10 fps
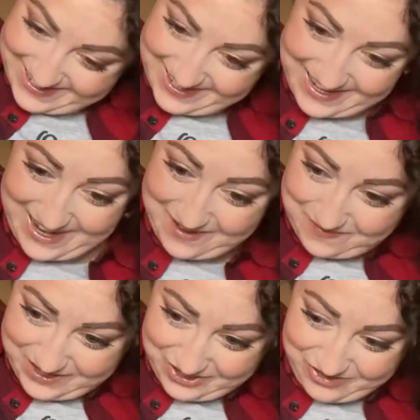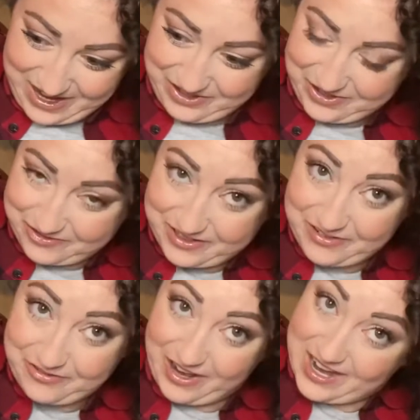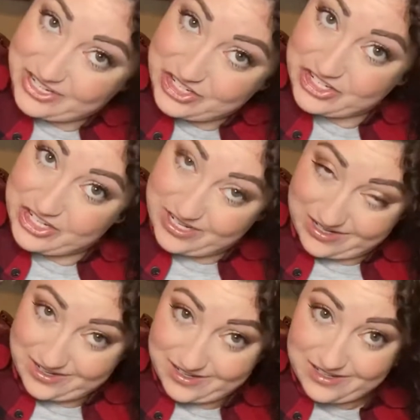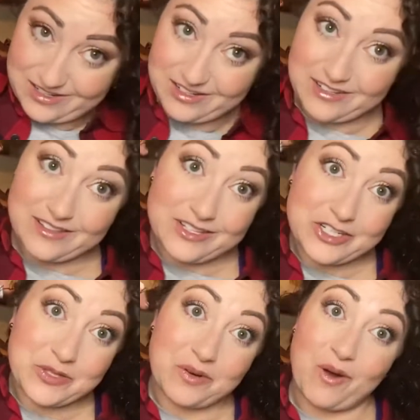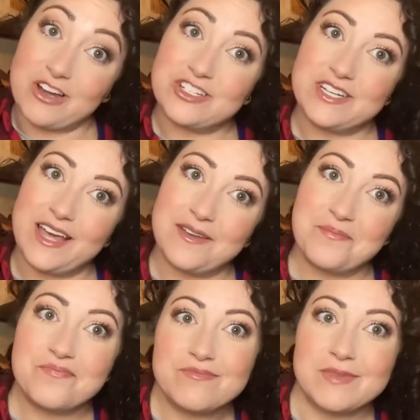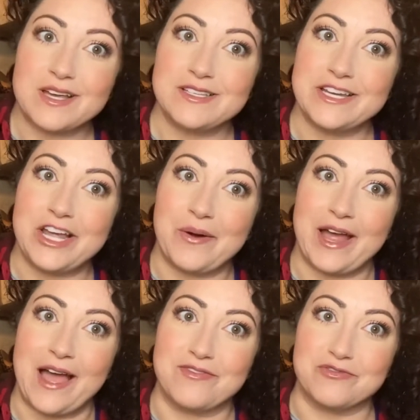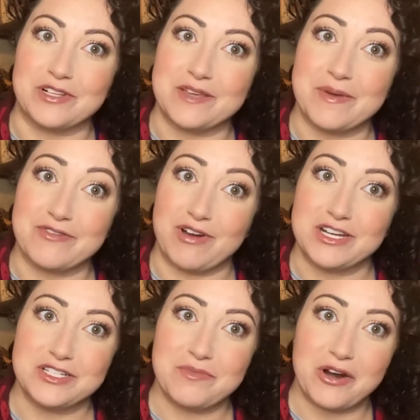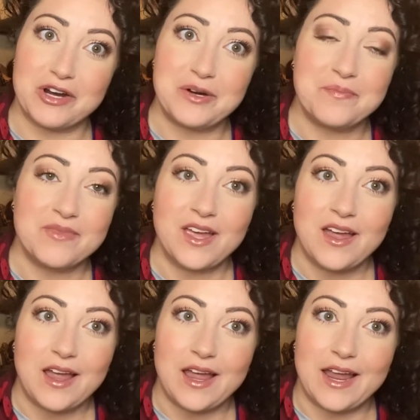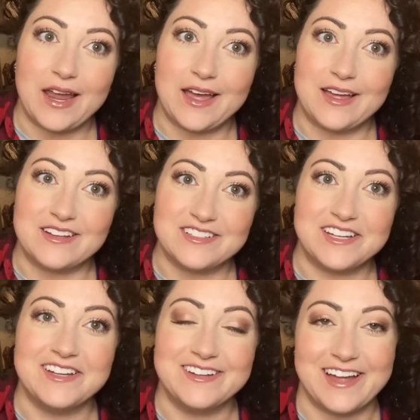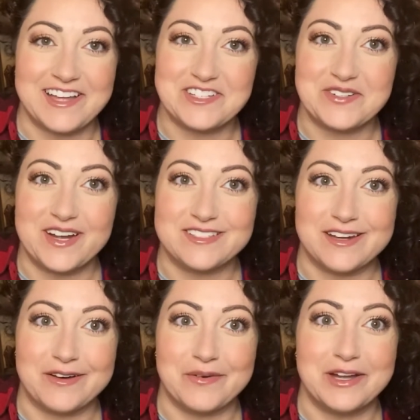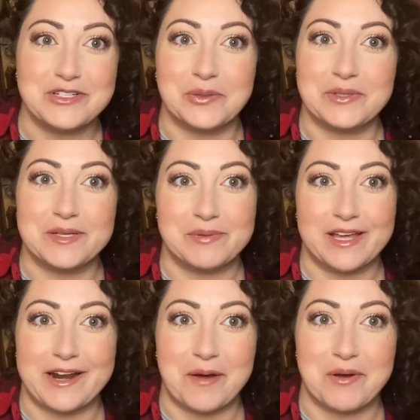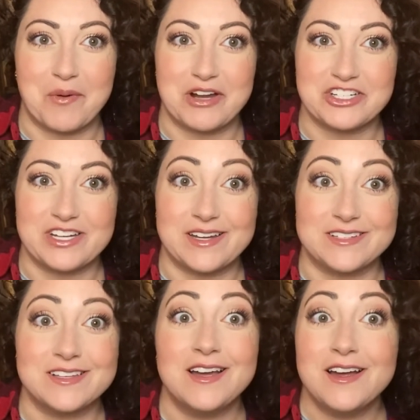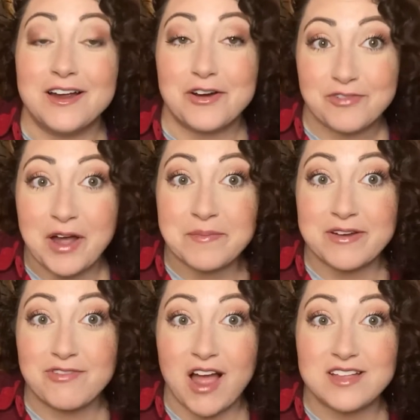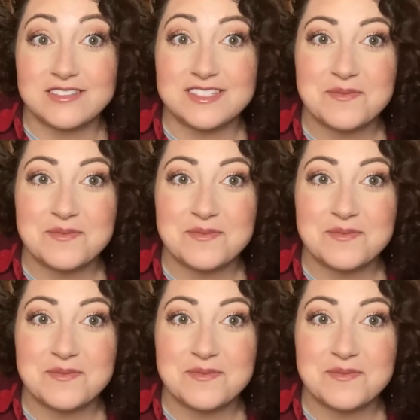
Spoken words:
I'd much rather refresh than do a wash day because I know I have a really big run tomorrow. And as you guys know, I totally plan out my wash days around my runs.